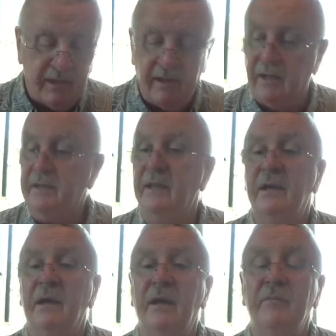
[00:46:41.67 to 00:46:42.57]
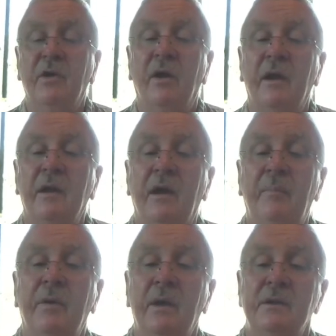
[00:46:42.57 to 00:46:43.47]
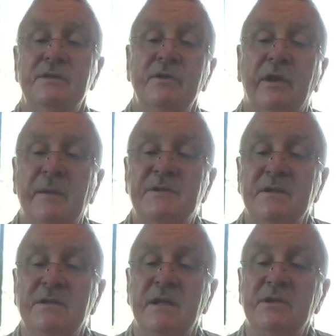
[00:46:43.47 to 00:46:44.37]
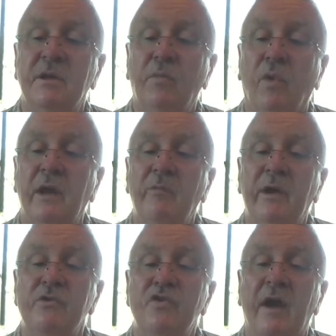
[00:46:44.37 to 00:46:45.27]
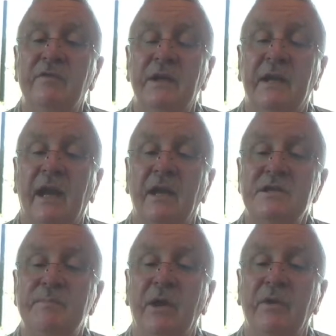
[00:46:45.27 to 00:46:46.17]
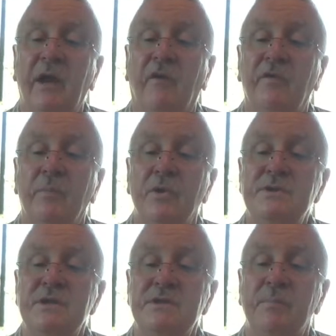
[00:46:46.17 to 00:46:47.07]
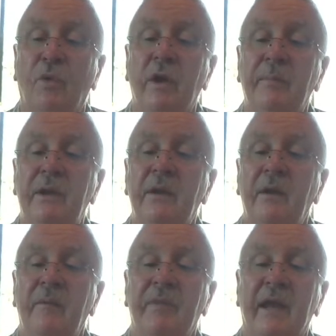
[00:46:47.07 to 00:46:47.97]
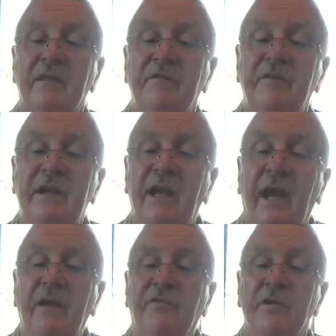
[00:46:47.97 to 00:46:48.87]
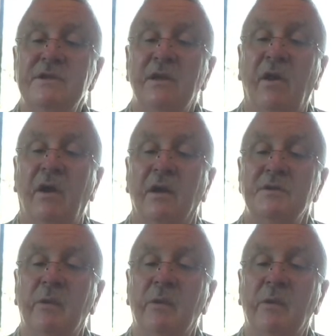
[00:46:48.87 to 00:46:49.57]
And I think I'm caught up. Sue Gibson says, Good morning. We are traveling to Kalispell now for Bruce's appointment at the VA for his lungs.